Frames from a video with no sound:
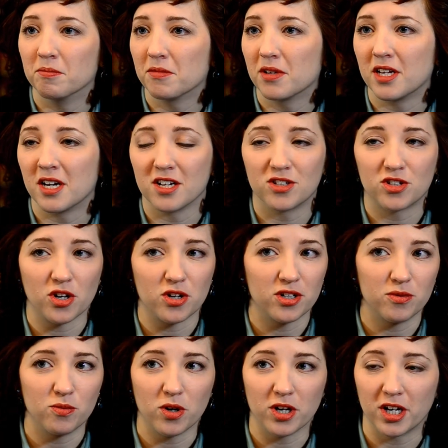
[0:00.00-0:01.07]
And I
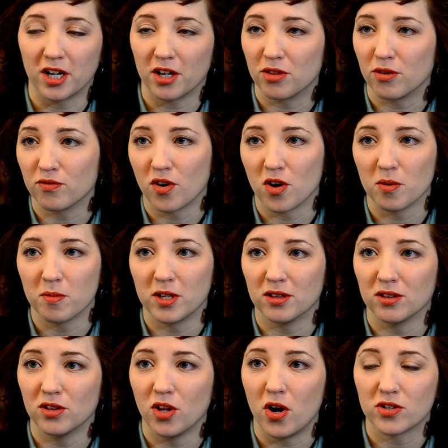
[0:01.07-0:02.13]
started working at the firm in
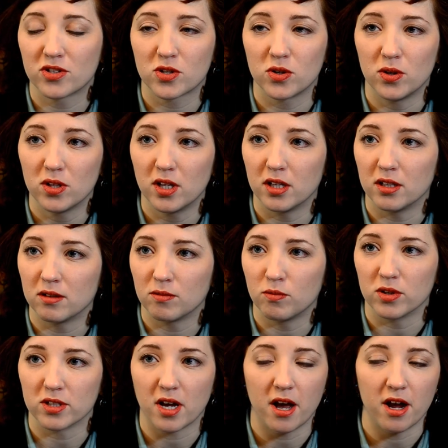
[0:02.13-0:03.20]
law school and
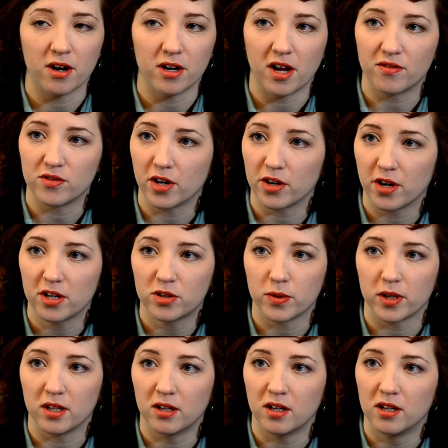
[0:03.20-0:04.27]
was hired after I
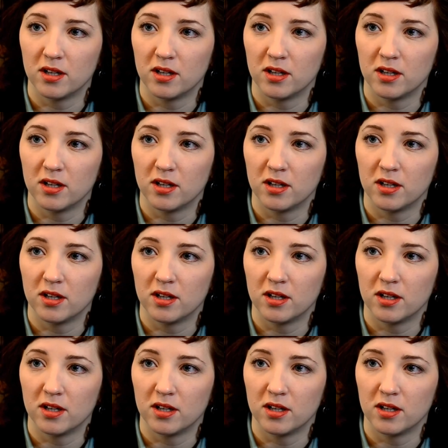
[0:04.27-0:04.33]
graduated.